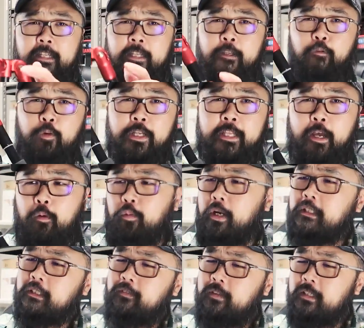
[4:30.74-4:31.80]
The retail
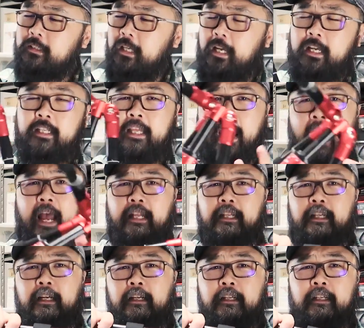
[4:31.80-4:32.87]
price of this in
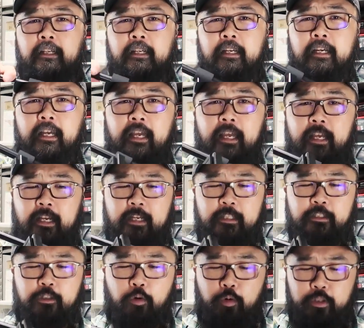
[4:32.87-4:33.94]
Canada
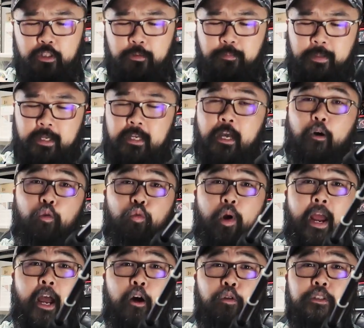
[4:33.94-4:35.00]
is going to be
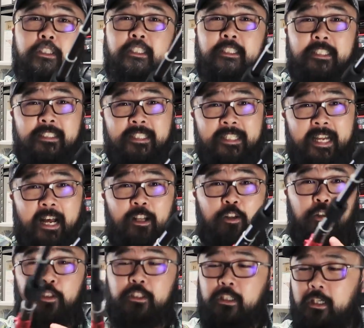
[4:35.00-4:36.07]
around
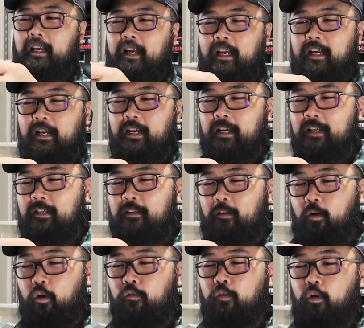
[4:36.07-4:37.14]
$60, and
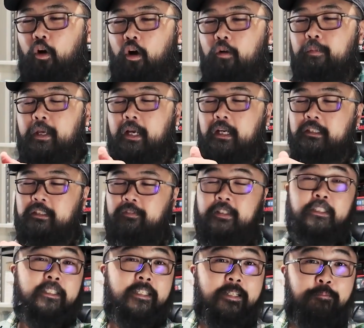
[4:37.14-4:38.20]
overall, because of
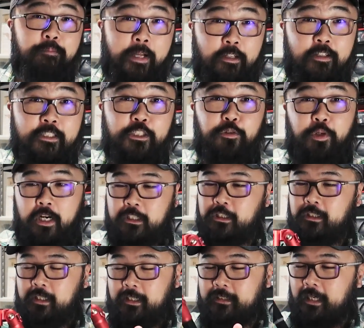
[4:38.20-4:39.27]
its metal
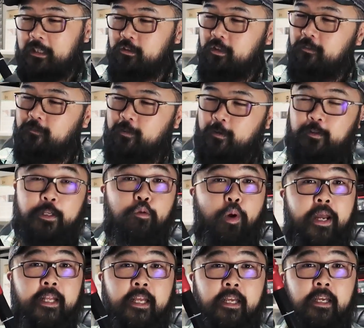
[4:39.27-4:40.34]
construction, it's actually fairly
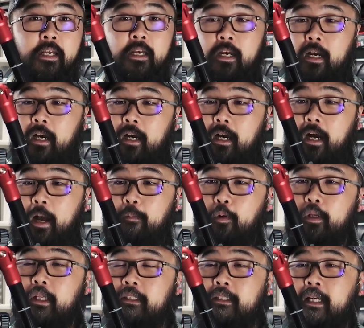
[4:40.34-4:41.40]
weighty. I'm
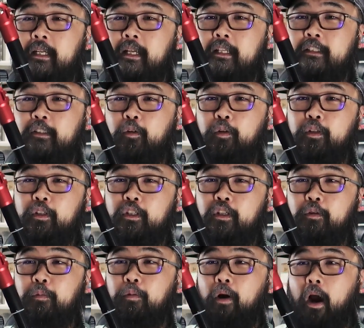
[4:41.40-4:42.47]
going to say that it's going
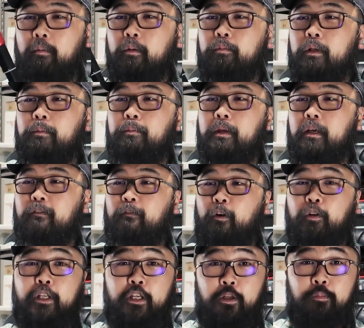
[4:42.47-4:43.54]
to probably be a
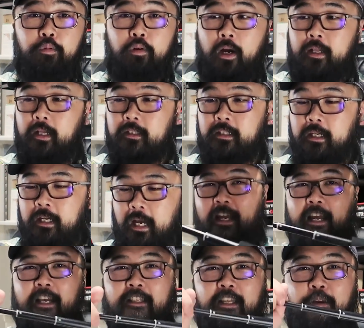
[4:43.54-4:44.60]
fairly good product,
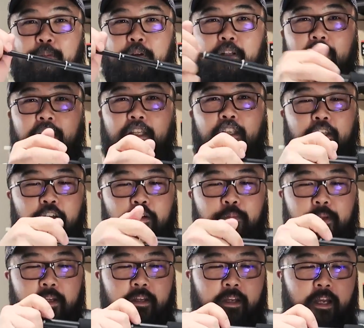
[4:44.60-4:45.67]
and the ability to
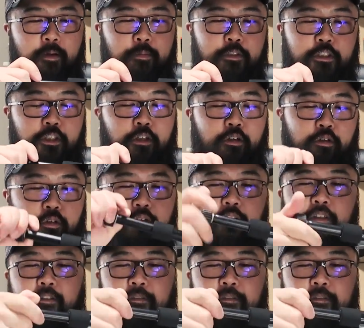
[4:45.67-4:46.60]
be able to